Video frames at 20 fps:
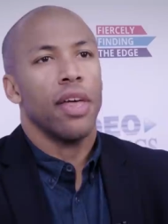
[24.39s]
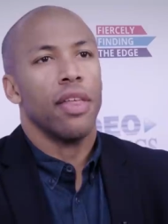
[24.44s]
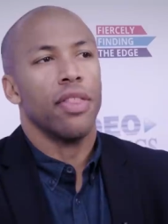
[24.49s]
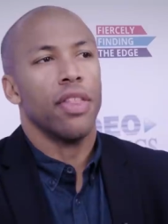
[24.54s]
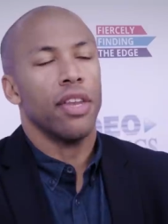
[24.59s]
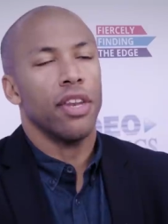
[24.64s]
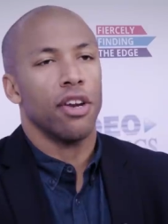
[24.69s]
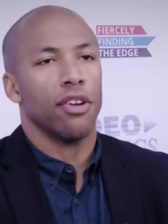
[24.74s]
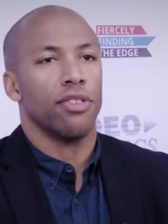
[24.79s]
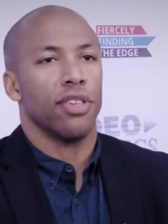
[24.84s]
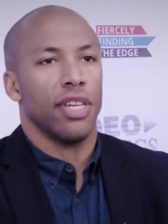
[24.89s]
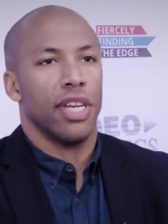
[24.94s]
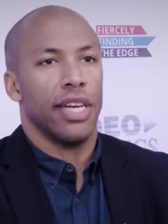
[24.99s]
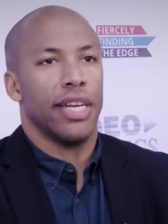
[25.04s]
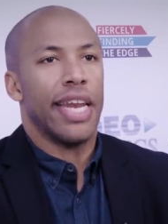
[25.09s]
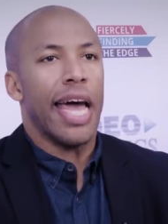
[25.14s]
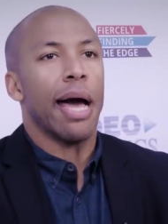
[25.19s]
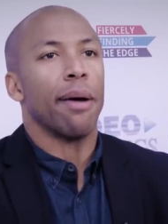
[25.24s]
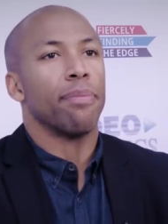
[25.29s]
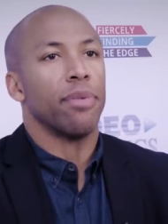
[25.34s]
and then there's an
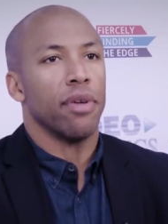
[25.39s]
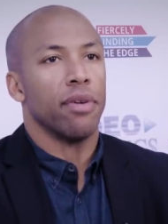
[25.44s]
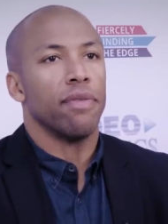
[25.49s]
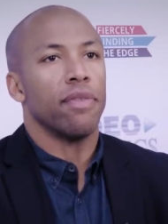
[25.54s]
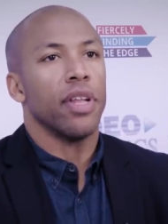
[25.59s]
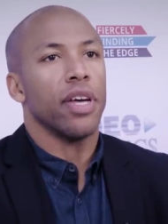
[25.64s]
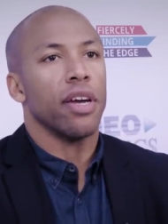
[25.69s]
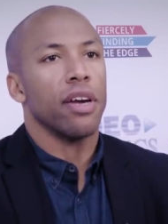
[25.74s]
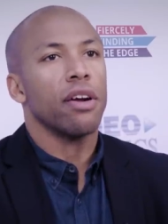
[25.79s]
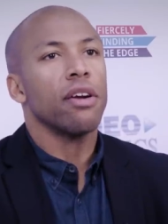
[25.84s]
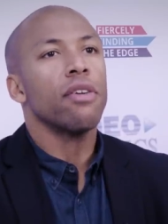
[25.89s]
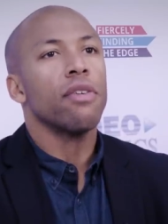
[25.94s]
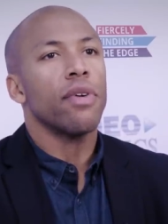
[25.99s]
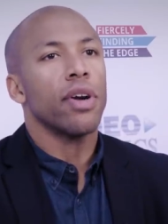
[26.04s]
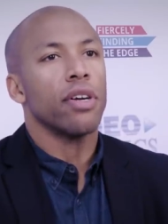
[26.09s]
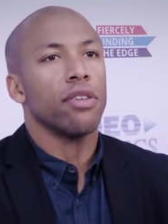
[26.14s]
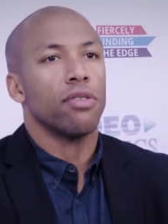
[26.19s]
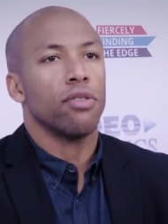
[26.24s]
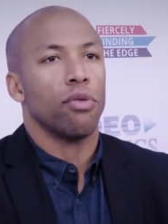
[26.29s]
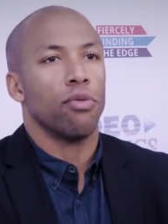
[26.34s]
adaptive layer,
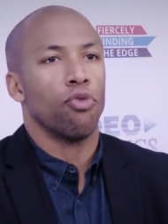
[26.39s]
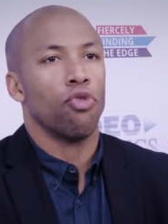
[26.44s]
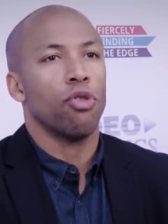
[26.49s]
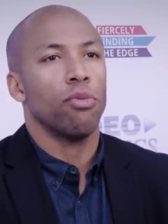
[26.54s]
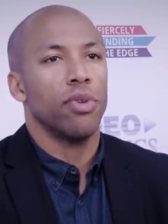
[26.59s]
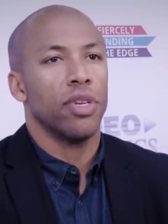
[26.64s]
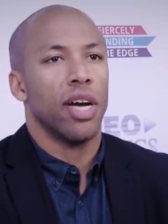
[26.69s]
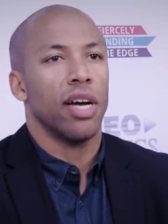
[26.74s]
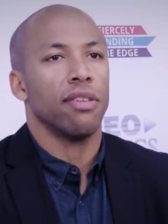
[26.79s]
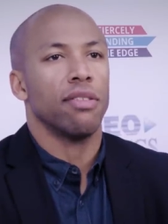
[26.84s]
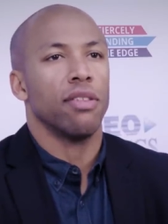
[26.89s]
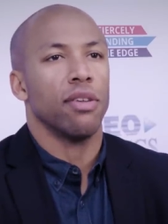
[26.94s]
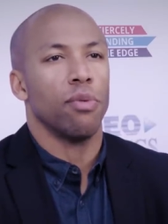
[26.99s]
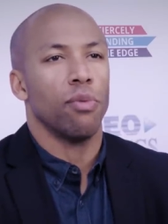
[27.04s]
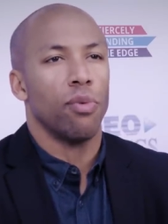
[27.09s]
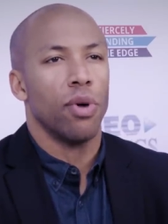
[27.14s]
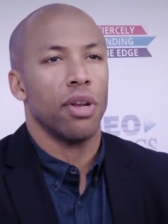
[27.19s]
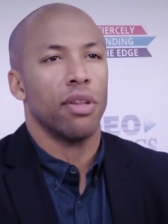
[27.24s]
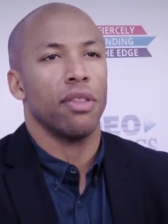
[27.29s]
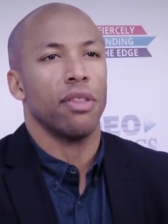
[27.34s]
right? So Norm
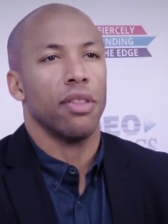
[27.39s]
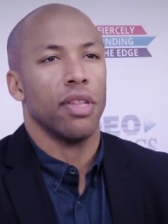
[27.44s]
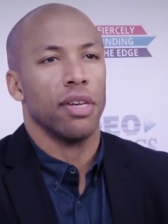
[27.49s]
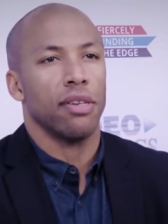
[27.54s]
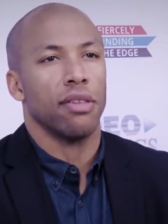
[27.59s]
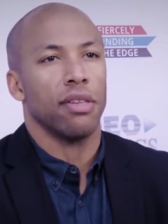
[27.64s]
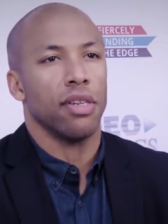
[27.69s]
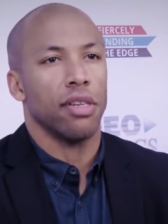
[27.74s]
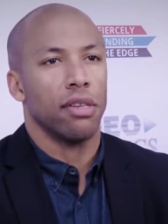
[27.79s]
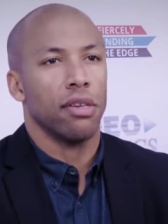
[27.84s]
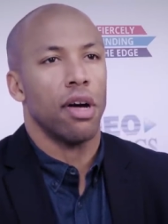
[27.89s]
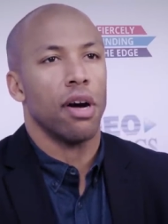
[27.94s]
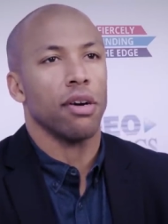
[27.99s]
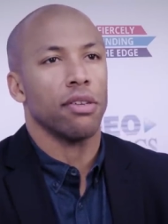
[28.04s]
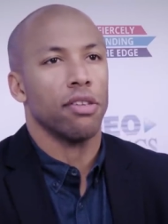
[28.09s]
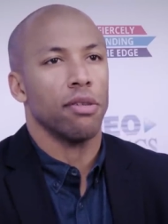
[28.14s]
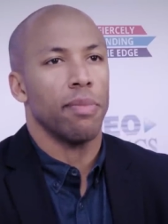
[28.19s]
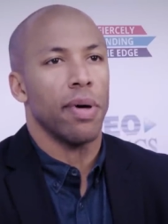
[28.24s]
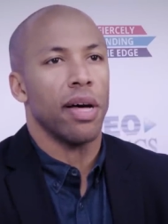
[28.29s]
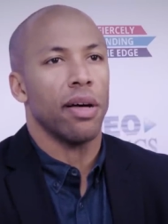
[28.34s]
Johnston, one of the things that he
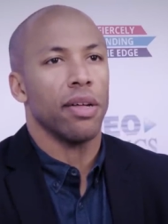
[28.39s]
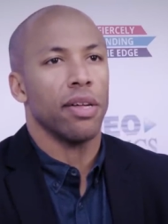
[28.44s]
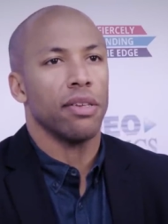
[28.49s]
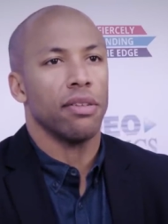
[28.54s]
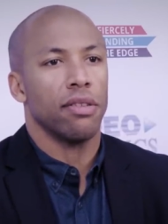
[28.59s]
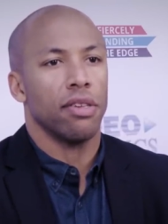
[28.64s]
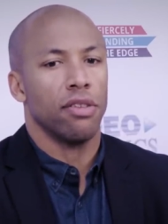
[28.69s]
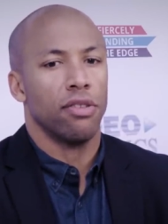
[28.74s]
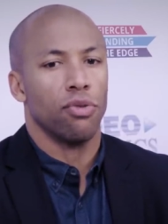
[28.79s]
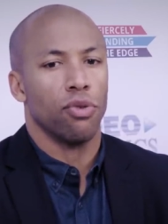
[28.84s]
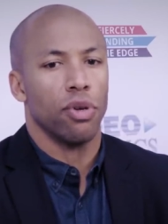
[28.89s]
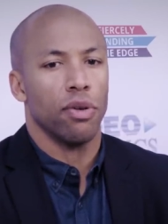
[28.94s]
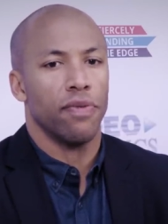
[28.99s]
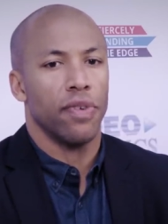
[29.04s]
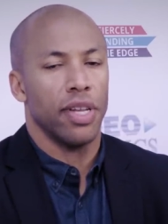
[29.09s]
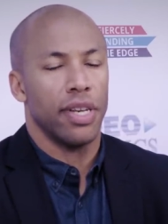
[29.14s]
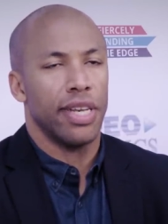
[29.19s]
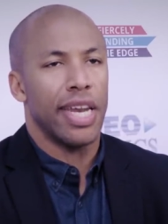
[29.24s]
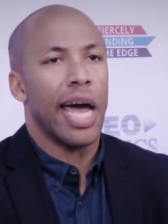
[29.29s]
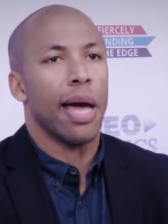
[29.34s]
talks about is this sort
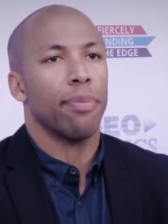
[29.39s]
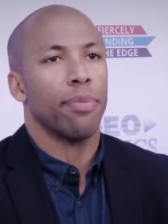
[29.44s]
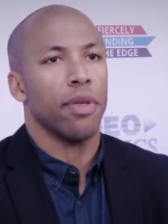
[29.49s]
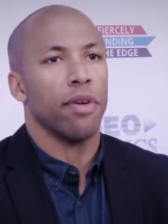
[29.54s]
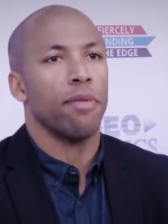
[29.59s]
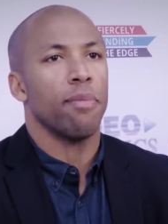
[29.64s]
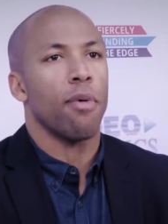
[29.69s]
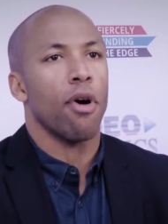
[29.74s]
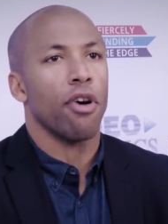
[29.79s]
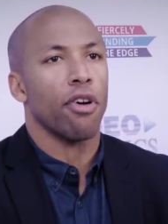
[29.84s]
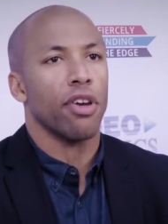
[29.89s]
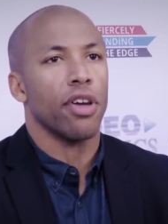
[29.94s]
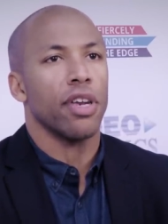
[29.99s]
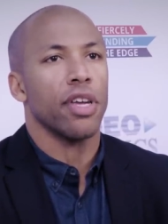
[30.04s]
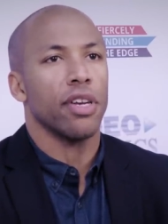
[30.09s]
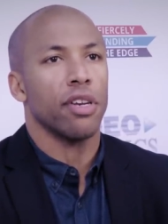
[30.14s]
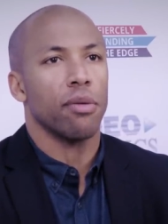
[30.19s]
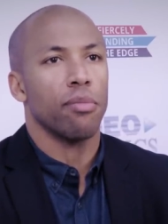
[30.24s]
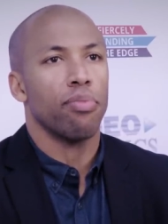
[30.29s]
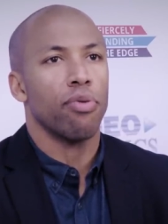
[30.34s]
of adaptive
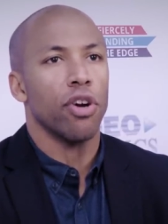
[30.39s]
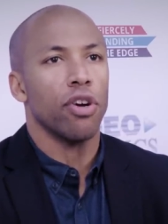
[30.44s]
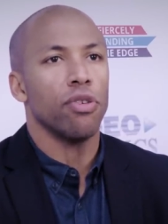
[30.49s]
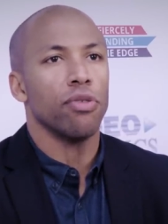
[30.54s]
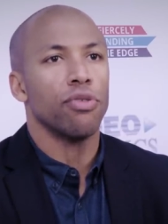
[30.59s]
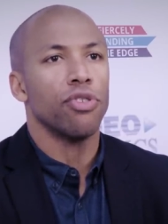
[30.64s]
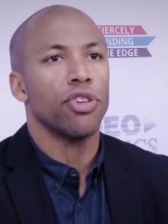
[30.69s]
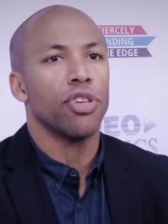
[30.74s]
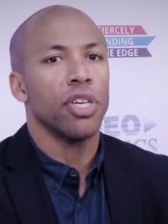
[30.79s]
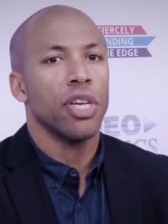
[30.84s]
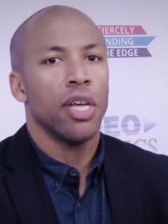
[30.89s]
marketing approach.